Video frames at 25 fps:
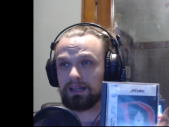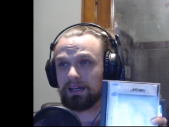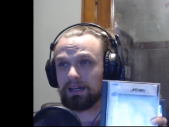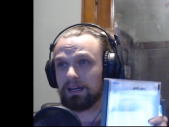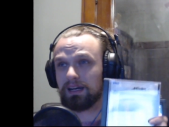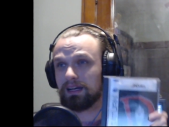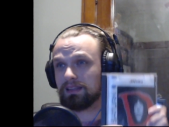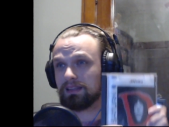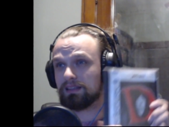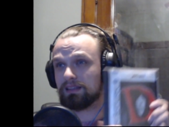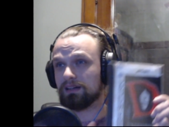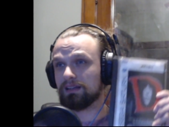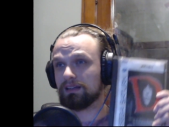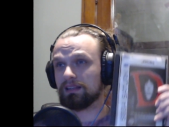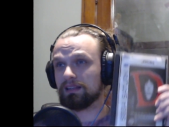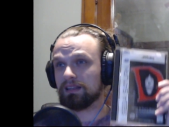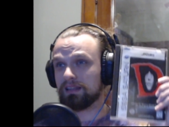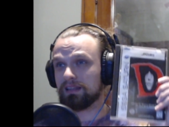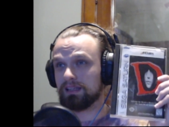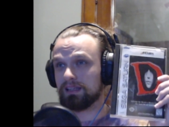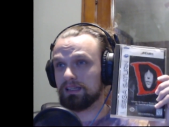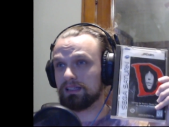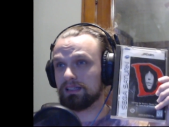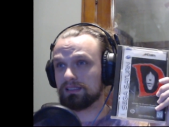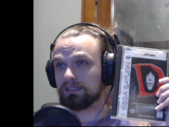I thought
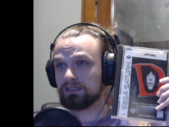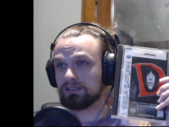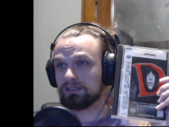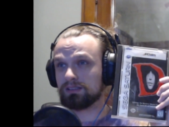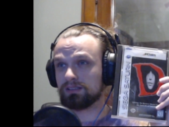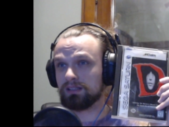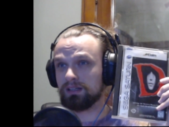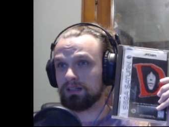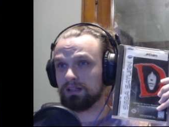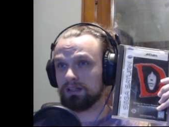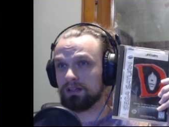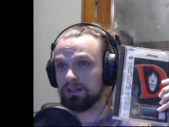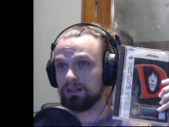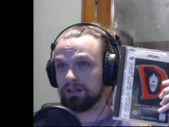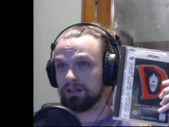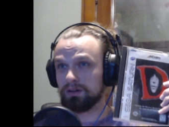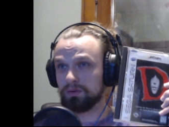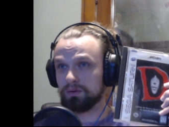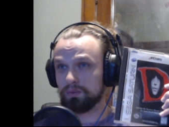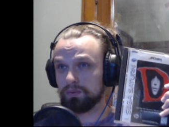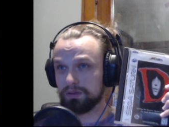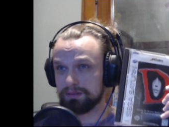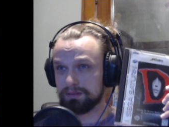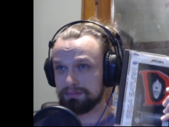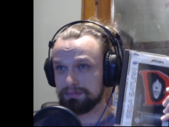this
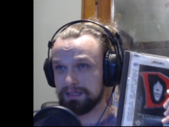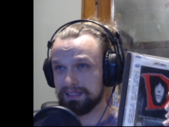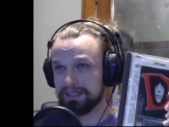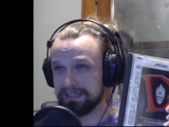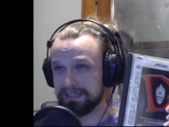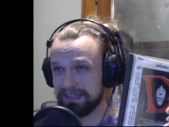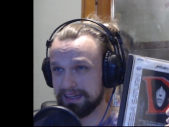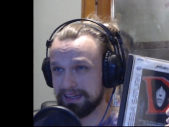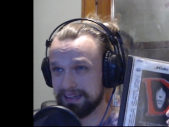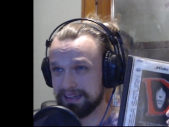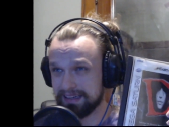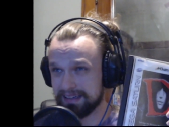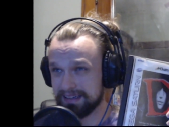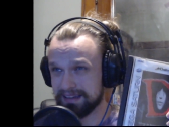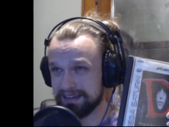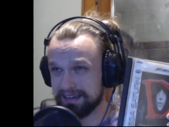would be like